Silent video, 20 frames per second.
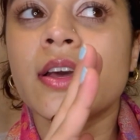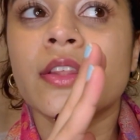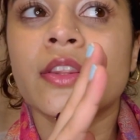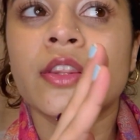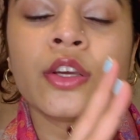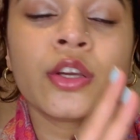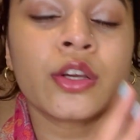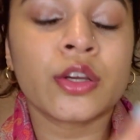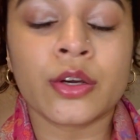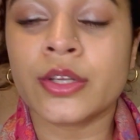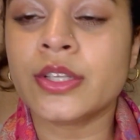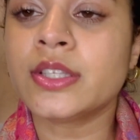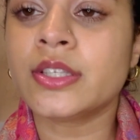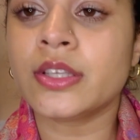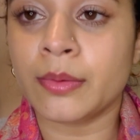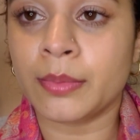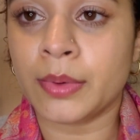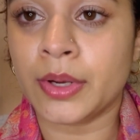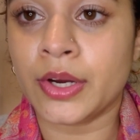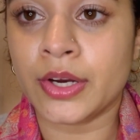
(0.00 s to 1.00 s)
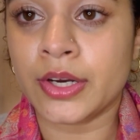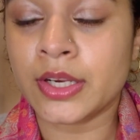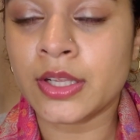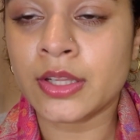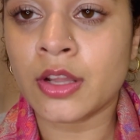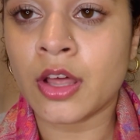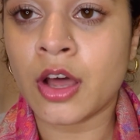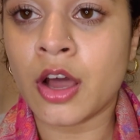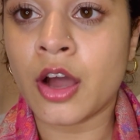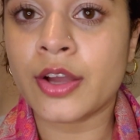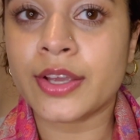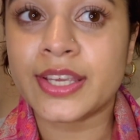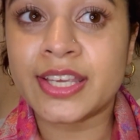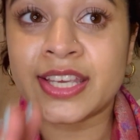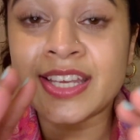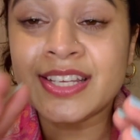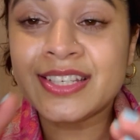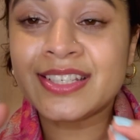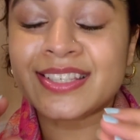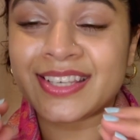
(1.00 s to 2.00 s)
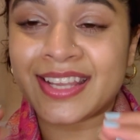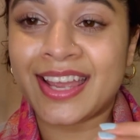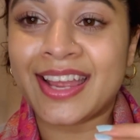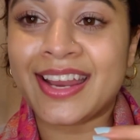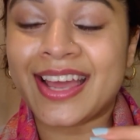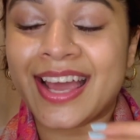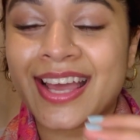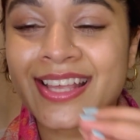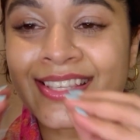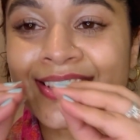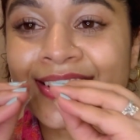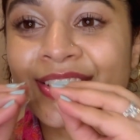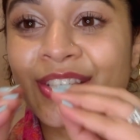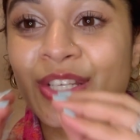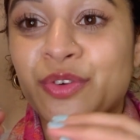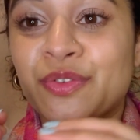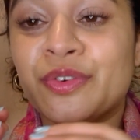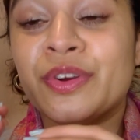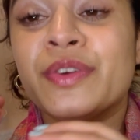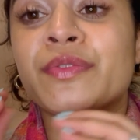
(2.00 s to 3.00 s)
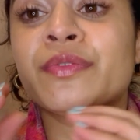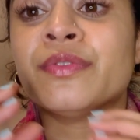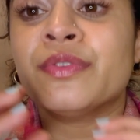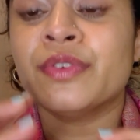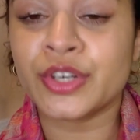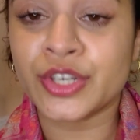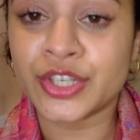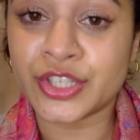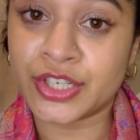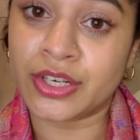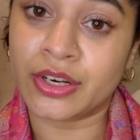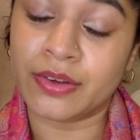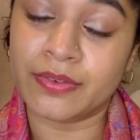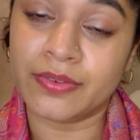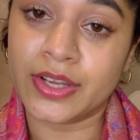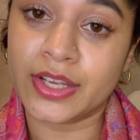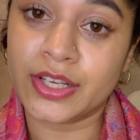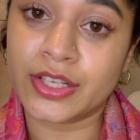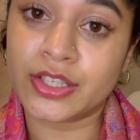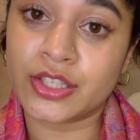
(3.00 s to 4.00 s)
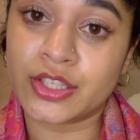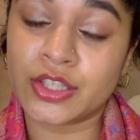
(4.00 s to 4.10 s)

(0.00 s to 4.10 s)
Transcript: the Good Samaritan Law, each state has a different version of it.